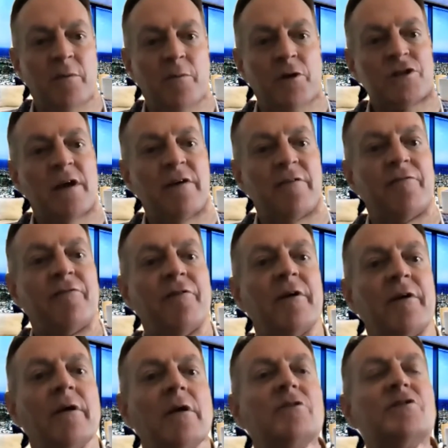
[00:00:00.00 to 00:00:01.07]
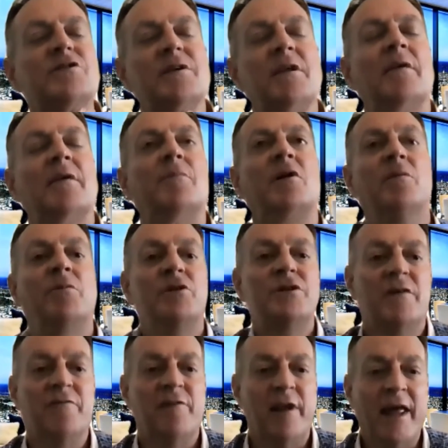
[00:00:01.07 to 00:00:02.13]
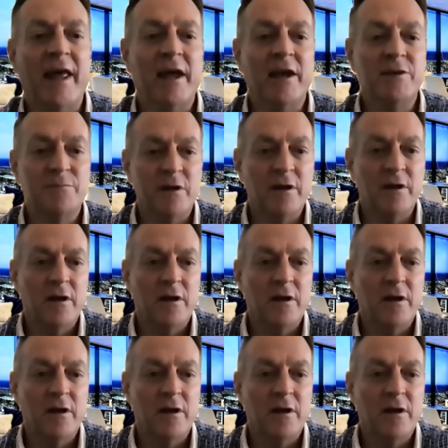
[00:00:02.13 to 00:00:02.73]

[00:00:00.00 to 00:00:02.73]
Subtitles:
and Melbourne, which have lagged,